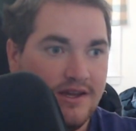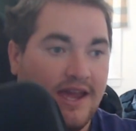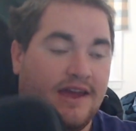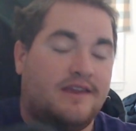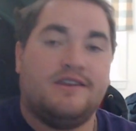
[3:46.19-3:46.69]

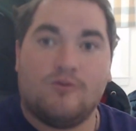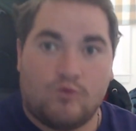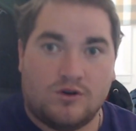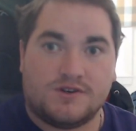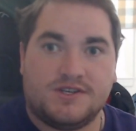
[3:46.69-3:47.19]
And it
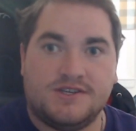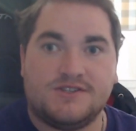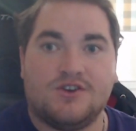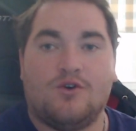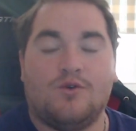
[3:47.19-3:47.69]
worked.
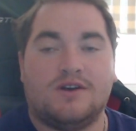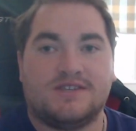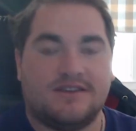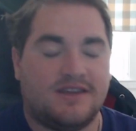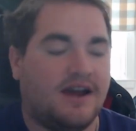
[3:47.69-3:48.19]
So I was
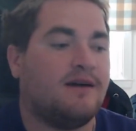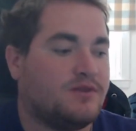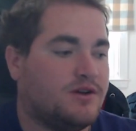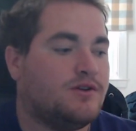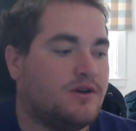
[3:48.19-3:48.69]
like, yeah, I'm
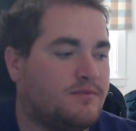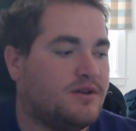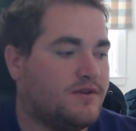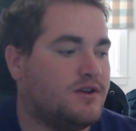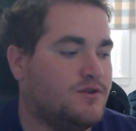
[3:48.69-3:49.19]

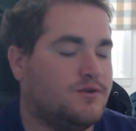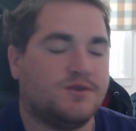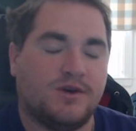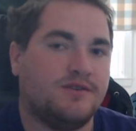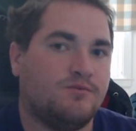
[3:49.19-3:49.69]
definitely gonna do this
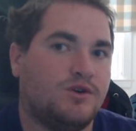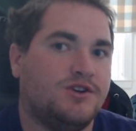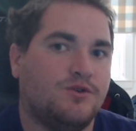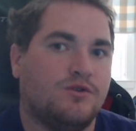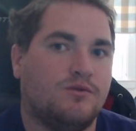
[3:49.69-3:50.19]
when I
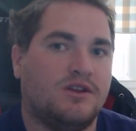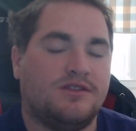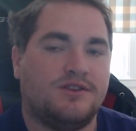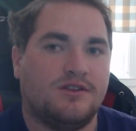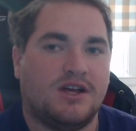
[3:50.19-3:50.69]
do
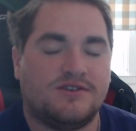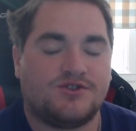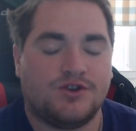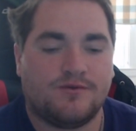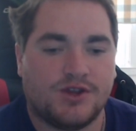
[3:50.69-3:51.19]
the live
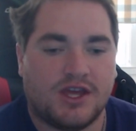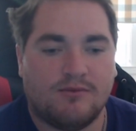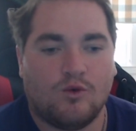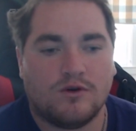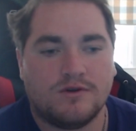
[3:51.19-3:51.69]
stream for the Game
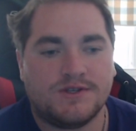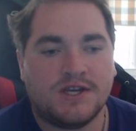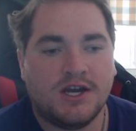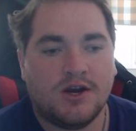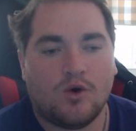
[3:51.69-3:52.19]
Awards,
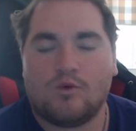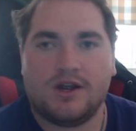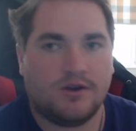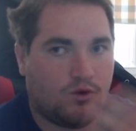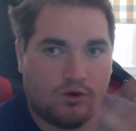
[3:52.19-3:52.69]
or
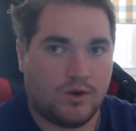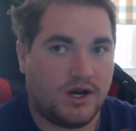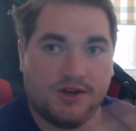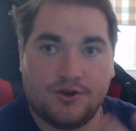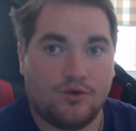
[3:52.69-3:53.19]
when
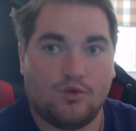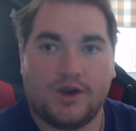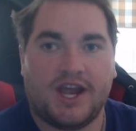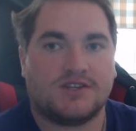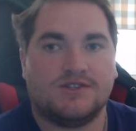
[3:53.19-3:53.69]
I do
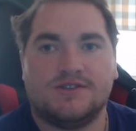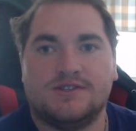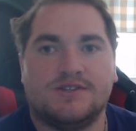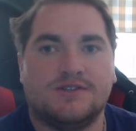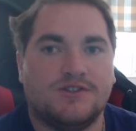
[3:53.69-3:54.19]

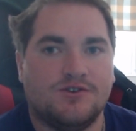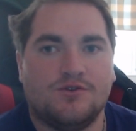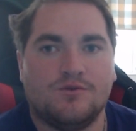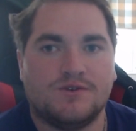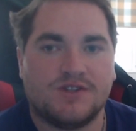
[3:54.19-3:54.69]
reactions
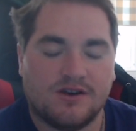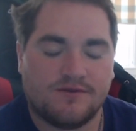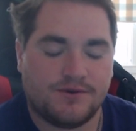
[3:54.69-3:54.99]
to stuff.